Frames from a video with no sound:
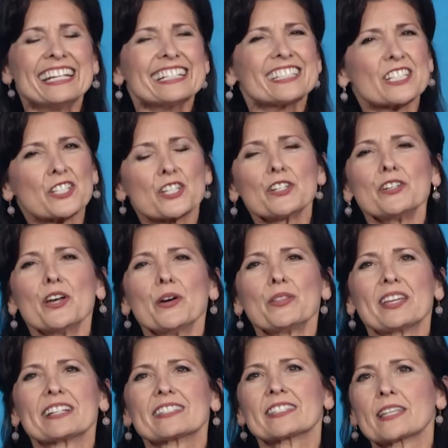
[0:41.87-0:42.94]
Did you know
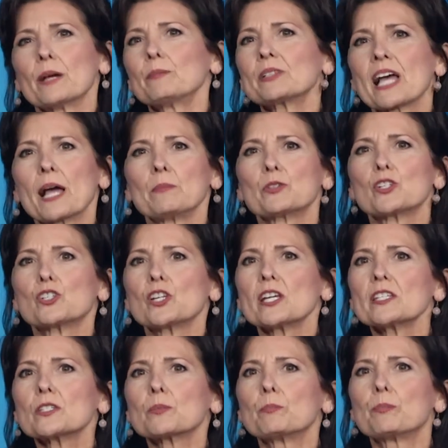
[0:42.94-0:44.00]
that sometimes
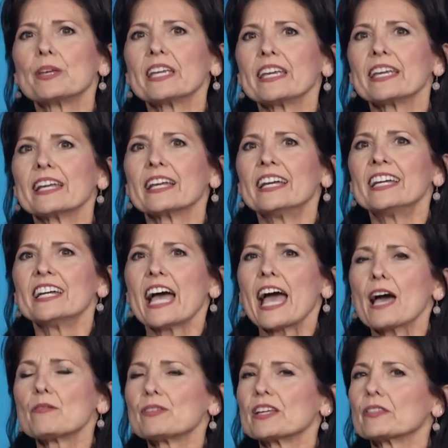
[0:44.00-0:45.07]
just being,
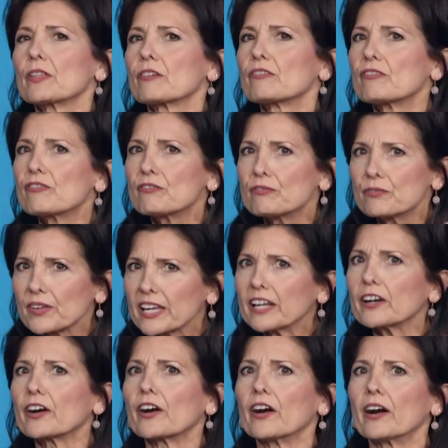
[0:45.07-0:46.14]
having the
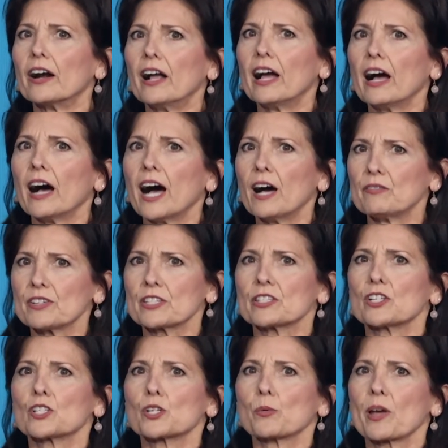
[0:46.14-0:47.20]
fear of a
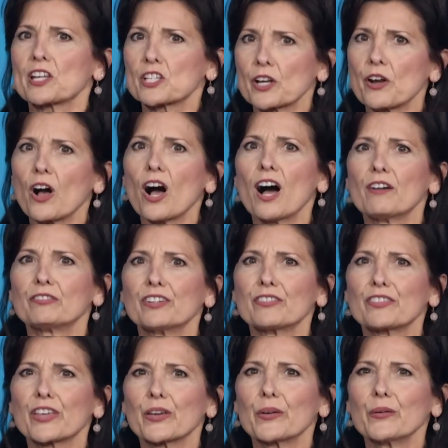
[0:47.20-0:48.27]
situation off
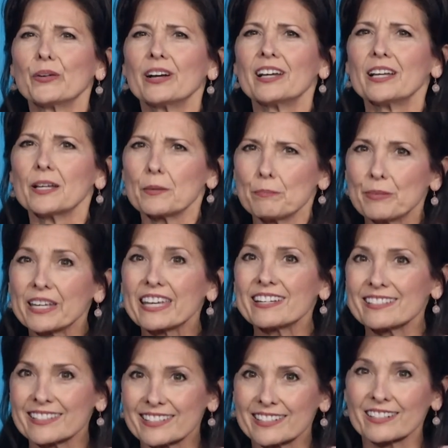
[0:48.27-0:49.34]
of you
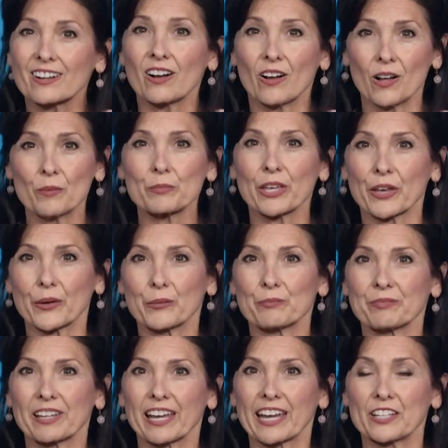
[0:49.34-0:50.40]
begins to calm you,
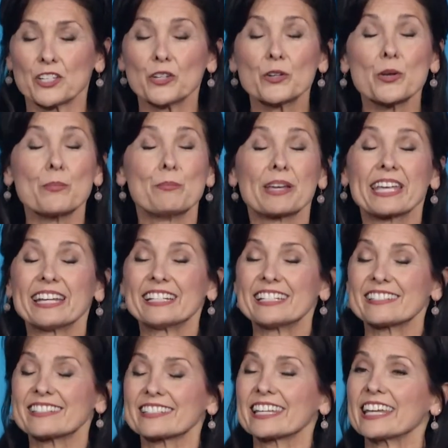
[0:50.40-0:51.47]
and you can begin
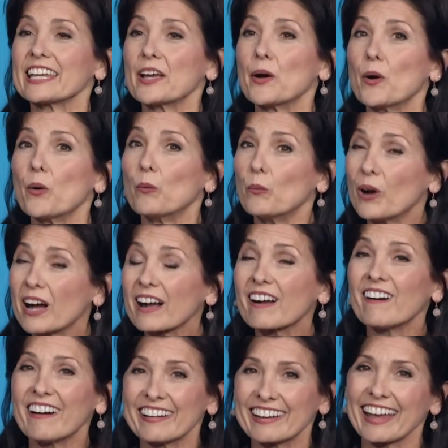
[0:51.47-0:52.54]
to see what
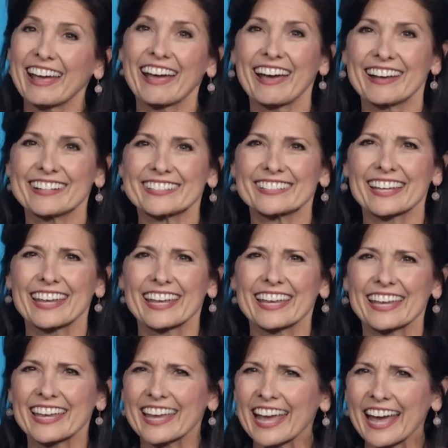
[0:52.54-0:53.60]
God has.
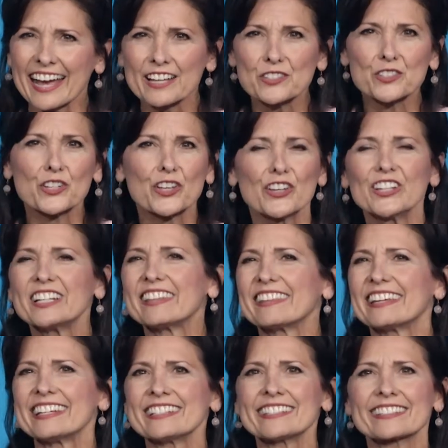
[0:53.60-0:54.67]
He has good
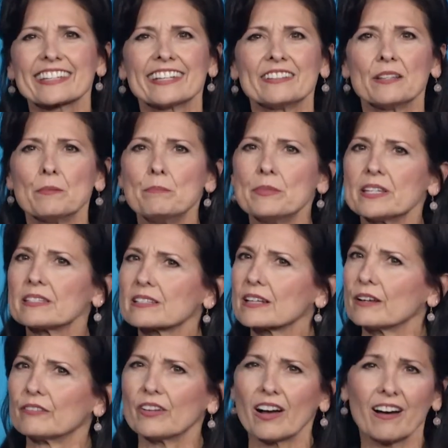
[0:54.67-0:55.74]
things in the midst
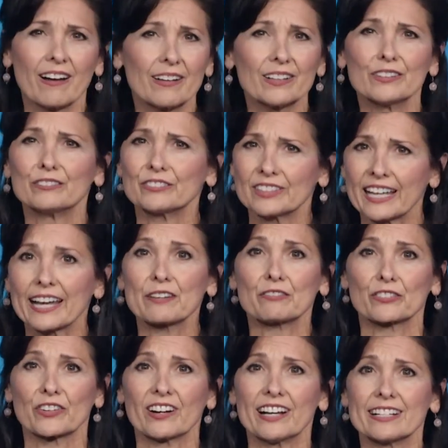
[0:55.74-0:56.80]
of all of life
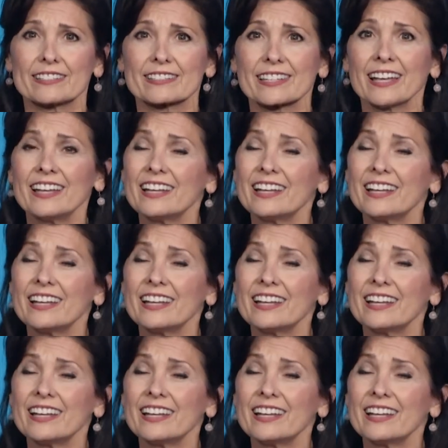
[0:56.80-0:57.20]
for us.